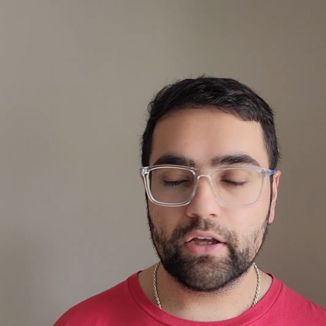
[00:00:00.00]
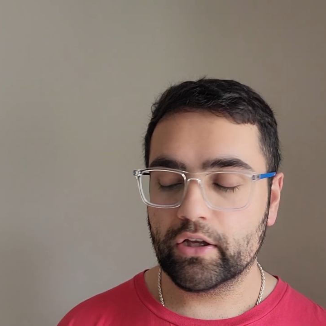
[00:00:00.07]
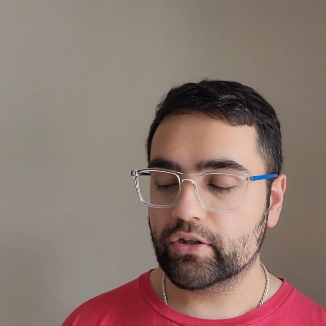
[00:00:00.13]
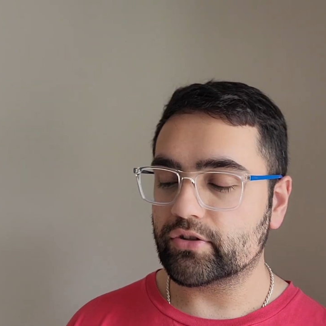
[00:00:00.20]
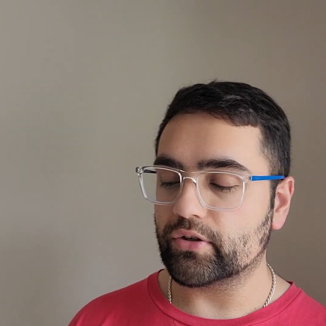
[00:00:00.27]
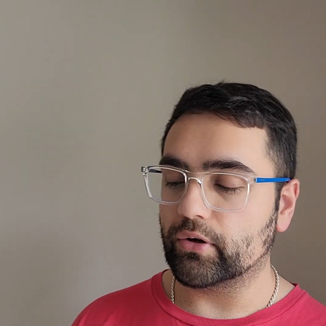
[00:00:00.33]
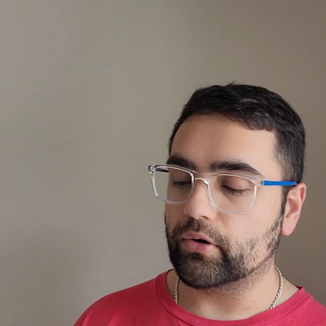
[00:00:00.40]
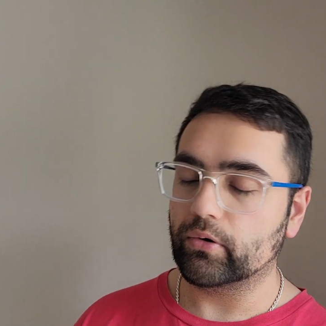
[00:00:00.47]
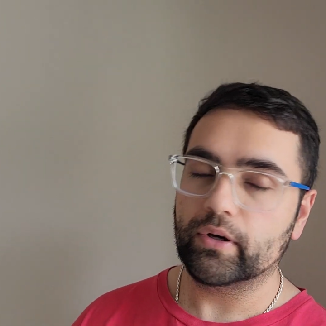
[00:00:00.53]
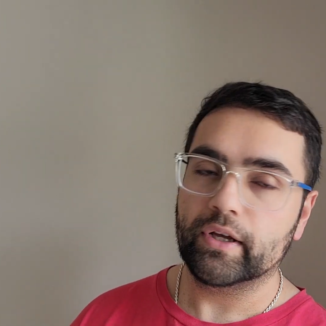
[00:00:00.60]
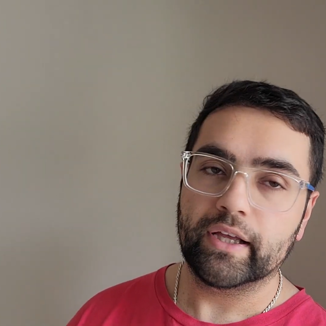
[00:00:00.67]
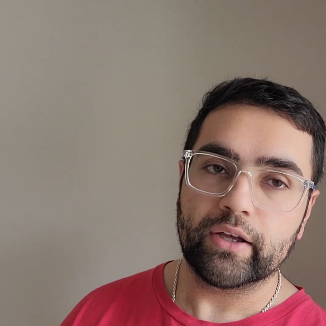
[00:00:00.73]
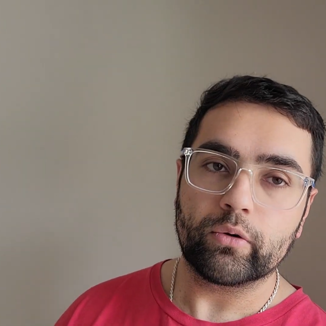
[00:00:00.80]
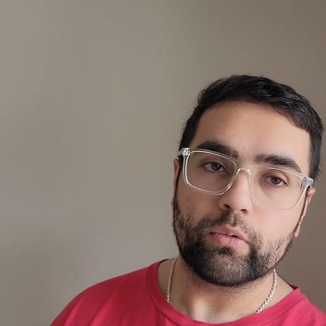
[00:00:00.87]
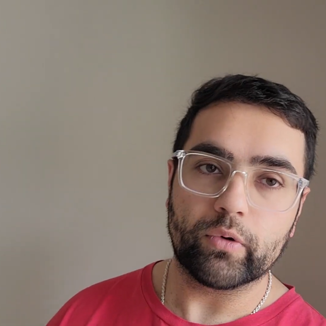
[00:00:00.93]
So
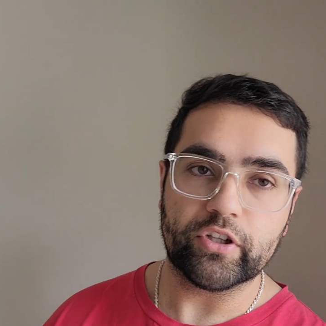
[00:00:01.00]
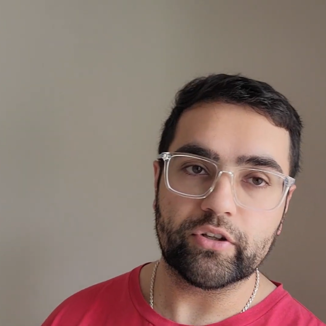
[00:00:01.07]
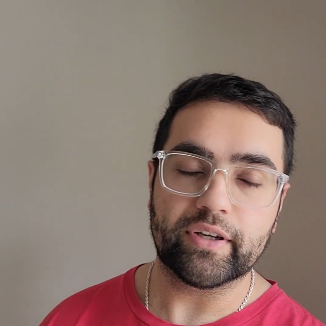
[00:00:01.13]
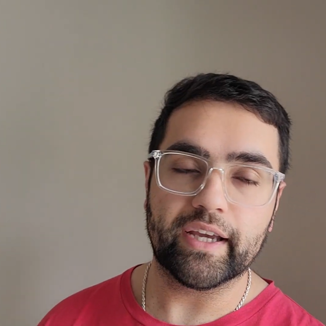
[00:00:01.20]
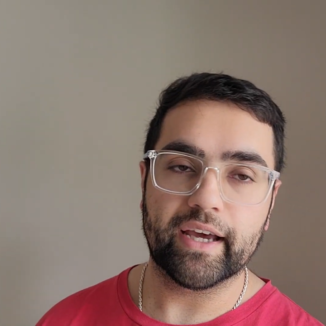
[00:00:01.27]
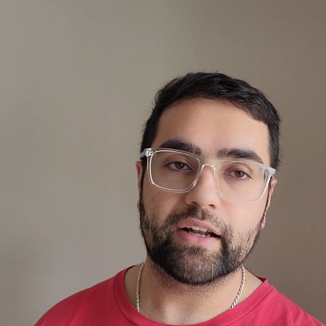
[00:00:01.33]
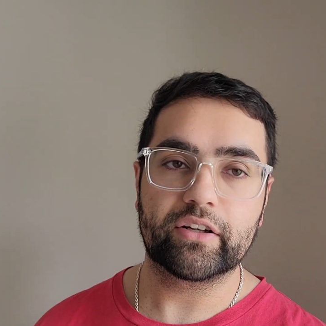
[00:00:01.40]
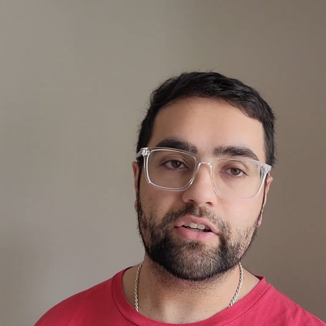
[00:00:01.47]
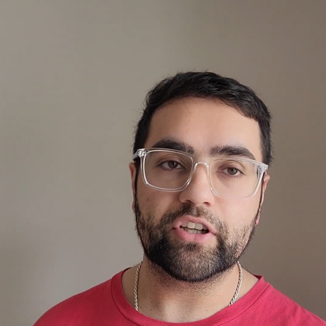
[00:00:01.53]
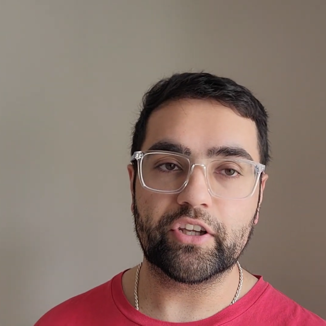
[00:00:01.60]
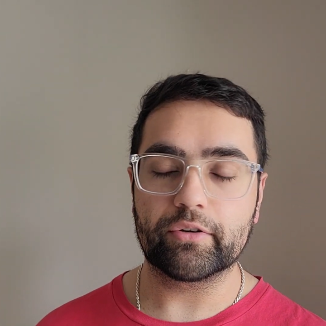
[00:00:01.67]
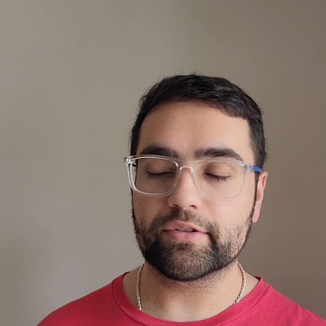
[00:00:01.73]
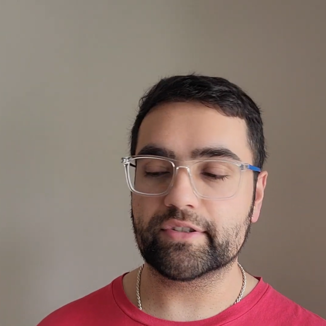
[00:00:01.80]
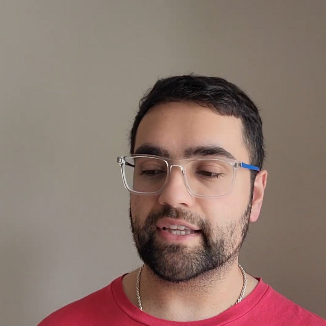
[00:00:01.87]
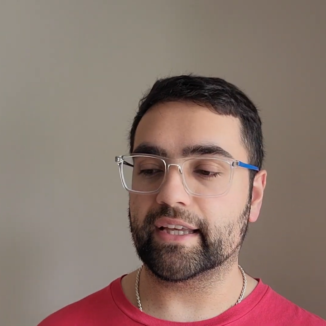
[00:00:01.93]
when you get
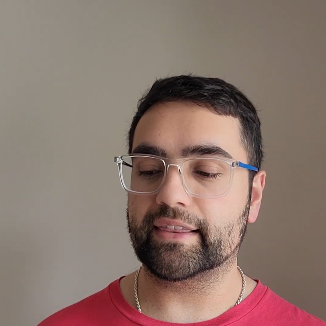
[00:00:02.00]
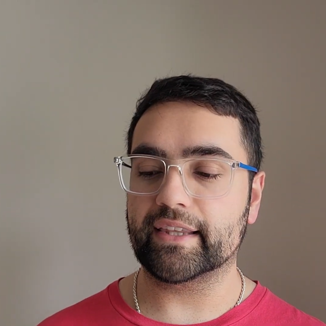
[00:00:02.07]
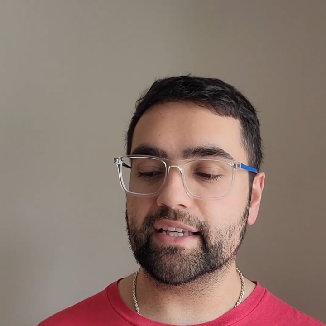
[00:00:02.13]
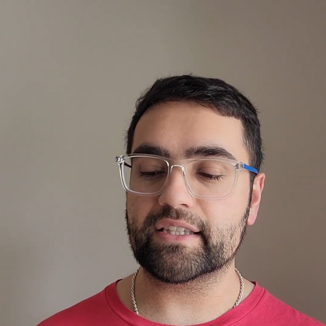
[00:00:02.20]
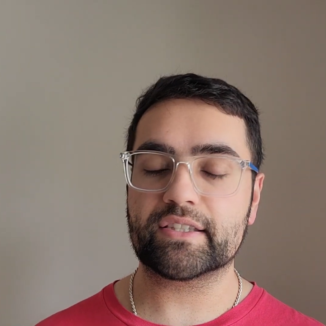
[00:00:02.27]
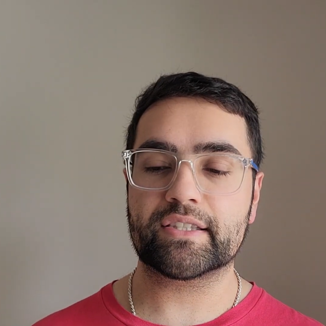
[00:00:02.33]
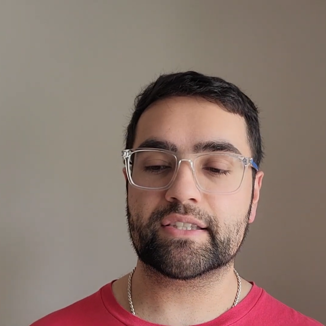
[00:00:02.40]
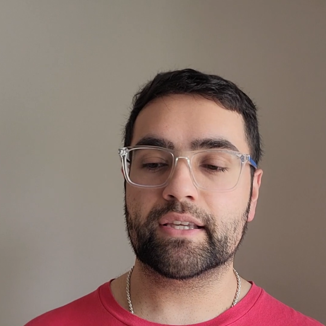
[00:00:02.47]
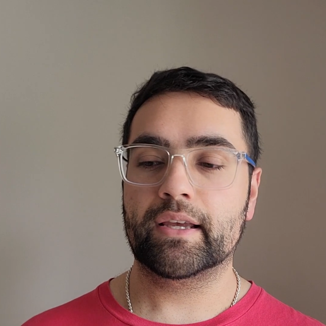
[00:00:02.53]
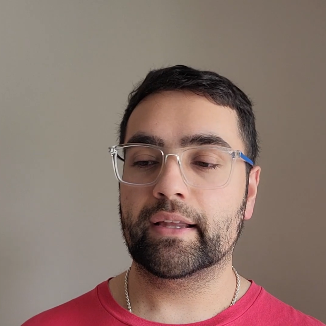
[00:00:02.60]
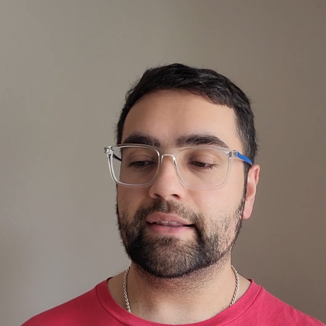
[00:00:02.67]
news like this,